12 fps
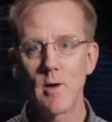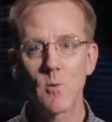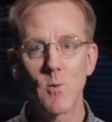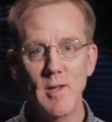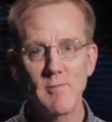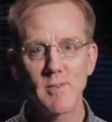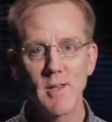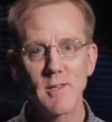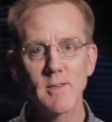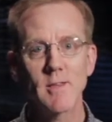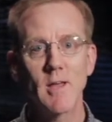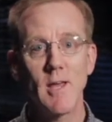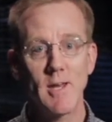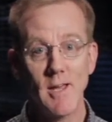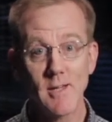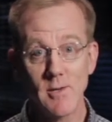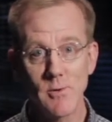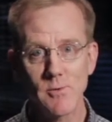wavelength, and
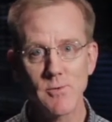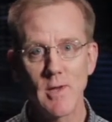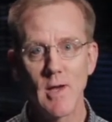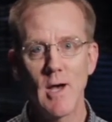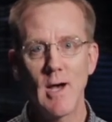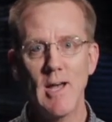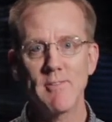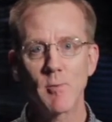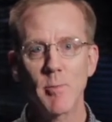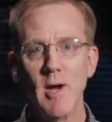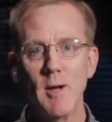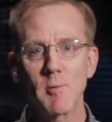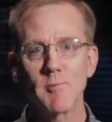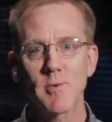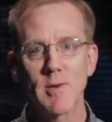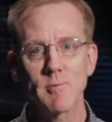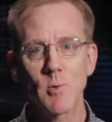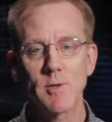echoes, I have a problem for
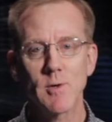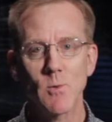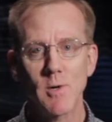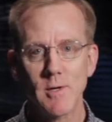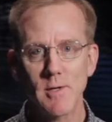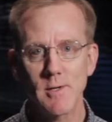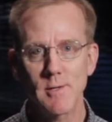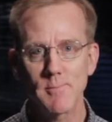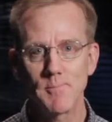everyone to work on.